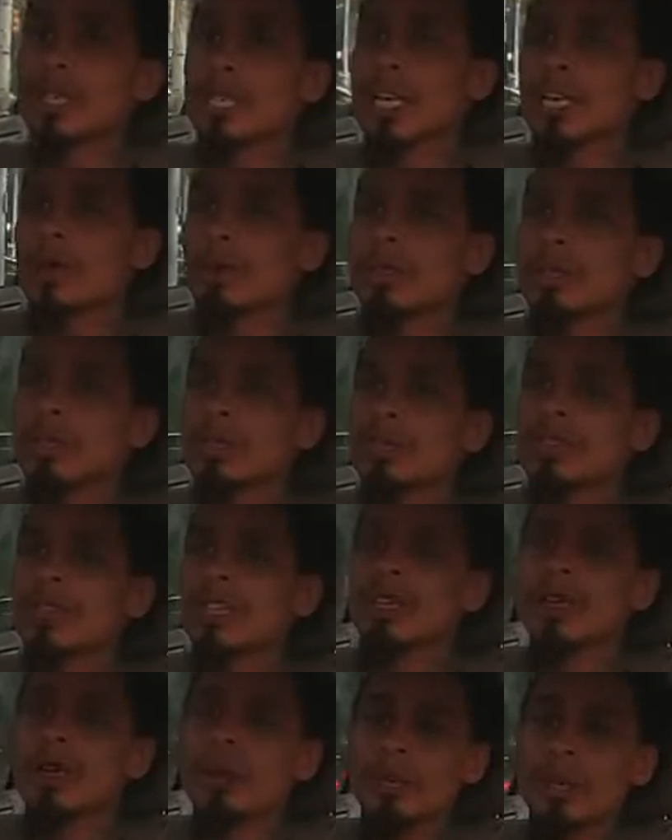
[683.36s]
They don't want the
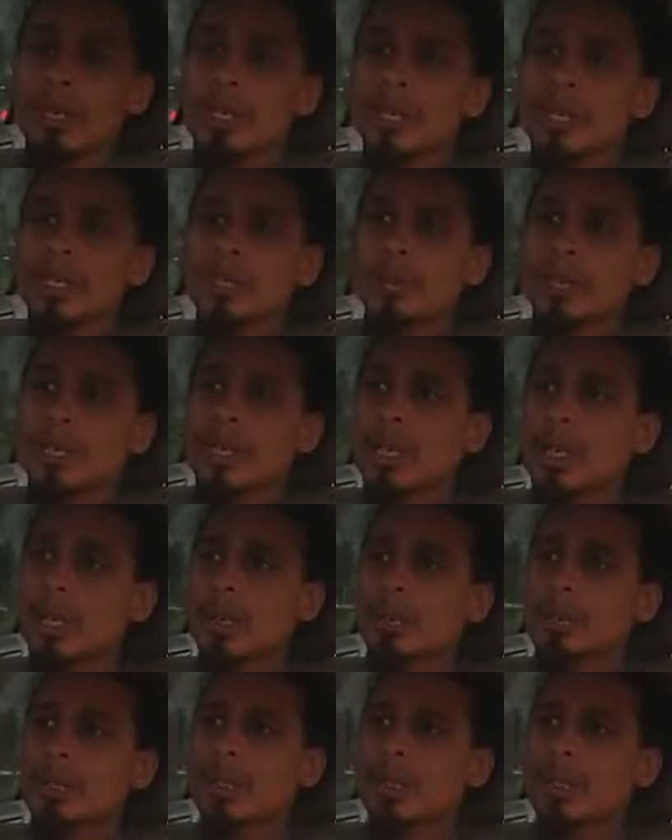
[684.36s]
video budget to be dope.